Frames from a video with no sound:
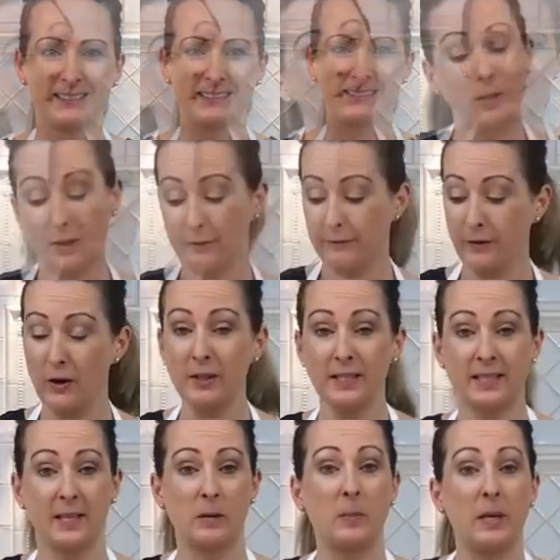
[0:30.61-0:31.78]
So the first
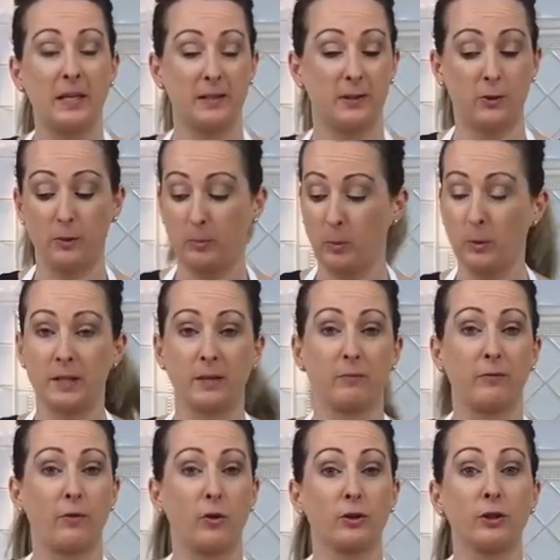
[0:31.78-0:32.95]
step is to put some
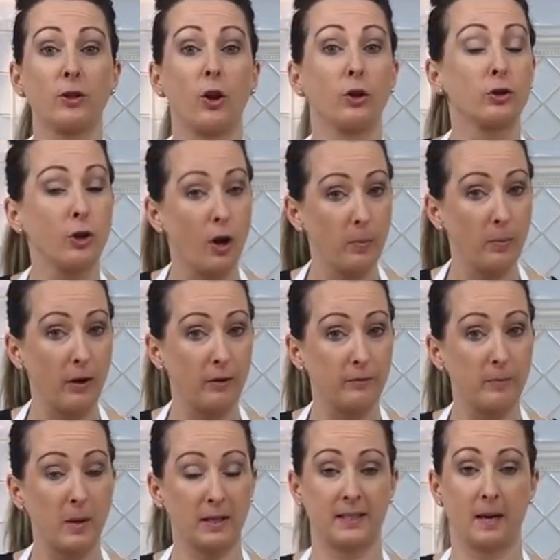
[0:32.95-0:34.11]
fondant on top of
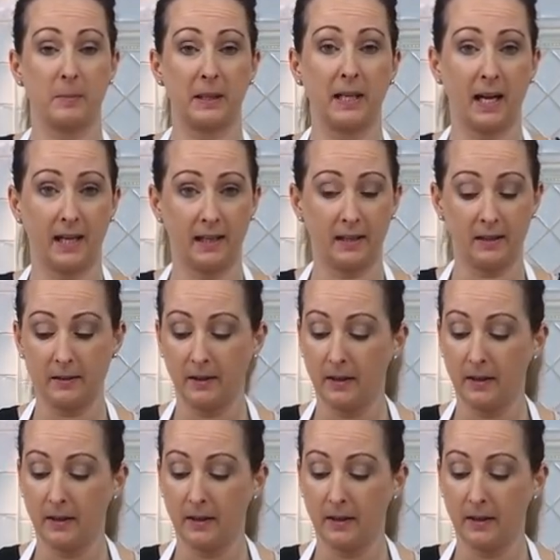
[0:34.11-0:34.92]
my dummy cake.